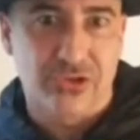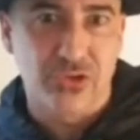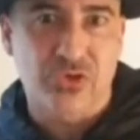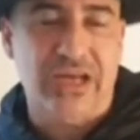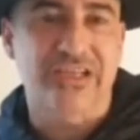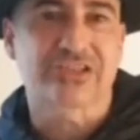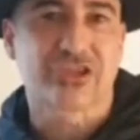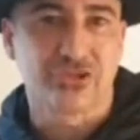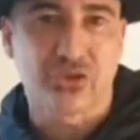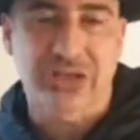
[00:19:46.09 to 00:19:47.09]
You
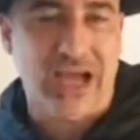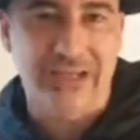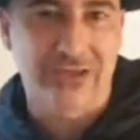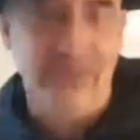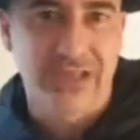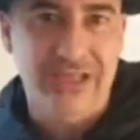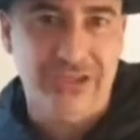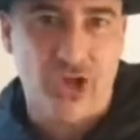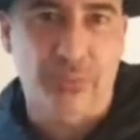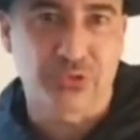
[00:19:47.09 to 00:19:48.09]
can't
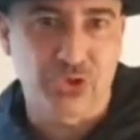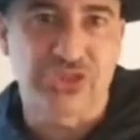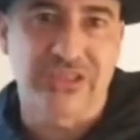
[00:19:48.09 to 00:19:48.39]
stop to see it.